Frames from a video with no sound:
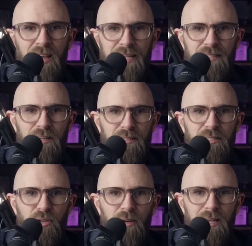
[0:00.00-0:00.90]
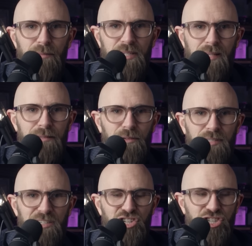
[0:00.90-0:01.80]
I had to go to the toilet because I
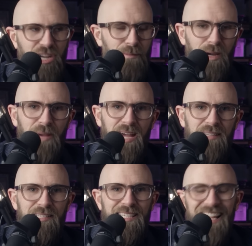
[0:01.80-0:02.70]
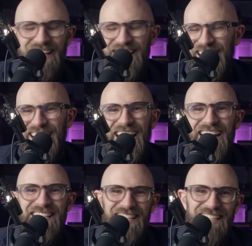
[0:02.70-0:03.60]
thought I'd shit my pants. I
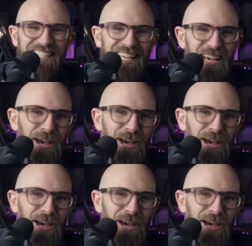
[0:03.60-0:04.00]
hadn't.